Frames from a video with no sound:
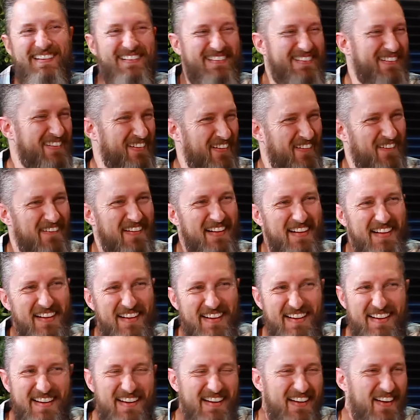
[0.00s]
you know,
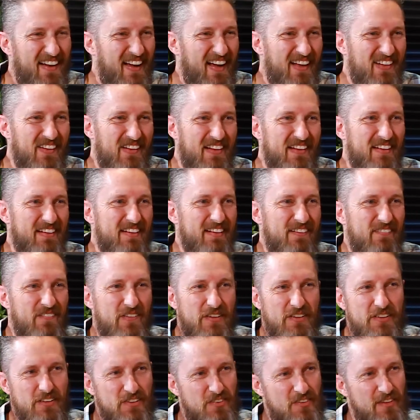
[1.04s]
like if
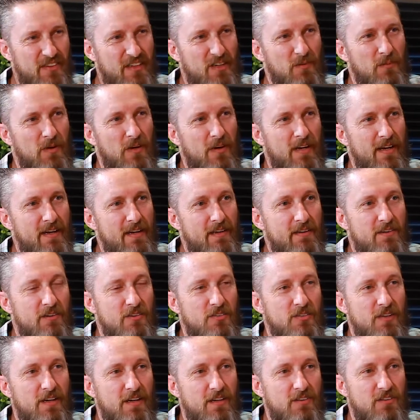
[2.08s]
you just think about, hey,
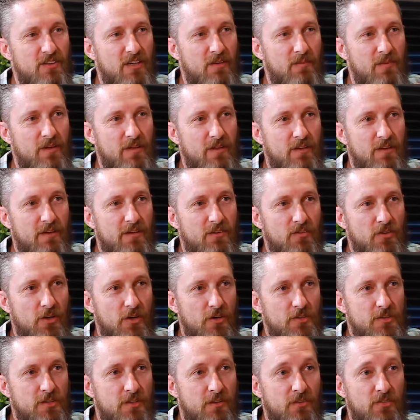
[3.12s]
this guy's coming in, he's
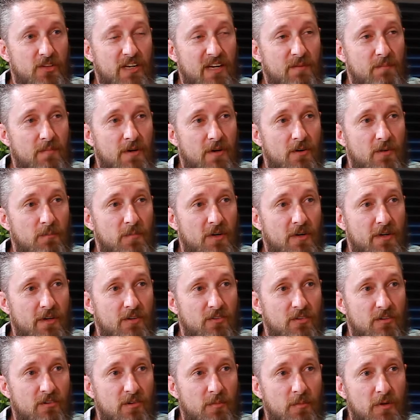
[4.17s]
charging the same amount of money
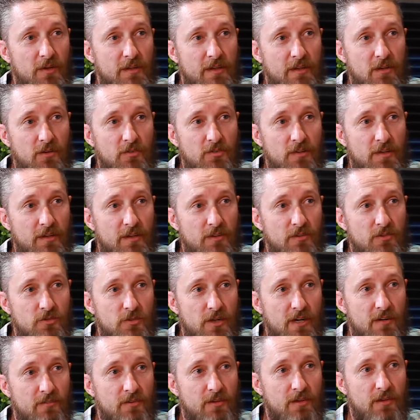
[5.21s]
as everybody else, and he's
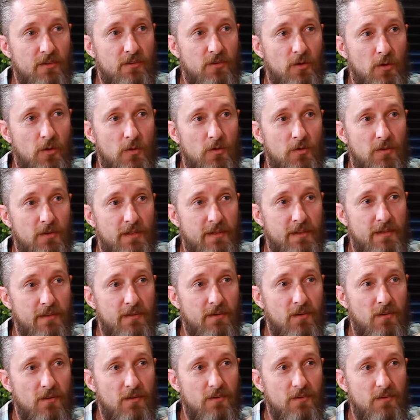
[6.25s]
driving a
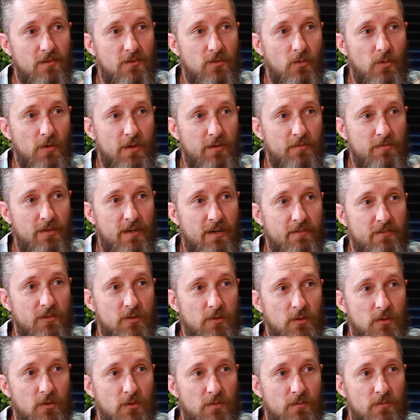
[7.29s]
totally 25
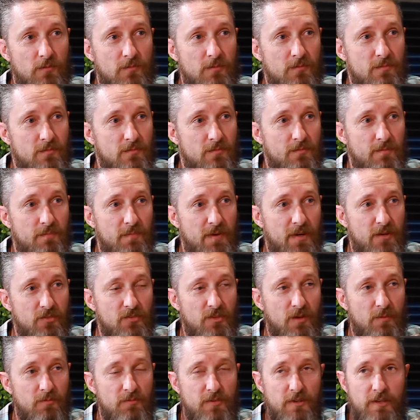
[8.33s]
year old mm-hmm.
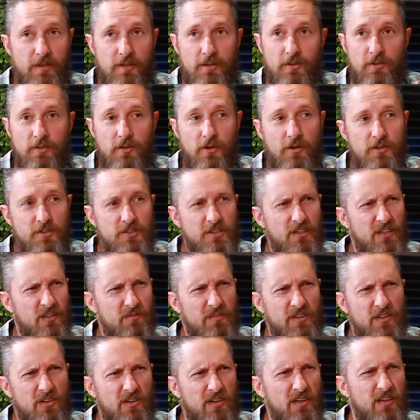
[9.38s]
messed up vehicle. Aren't you going to
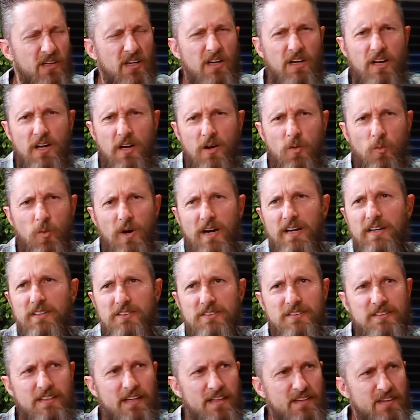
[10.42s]
be going, why
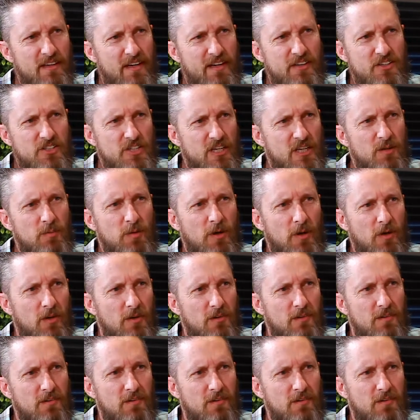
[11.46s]
isn't that guy cheaper?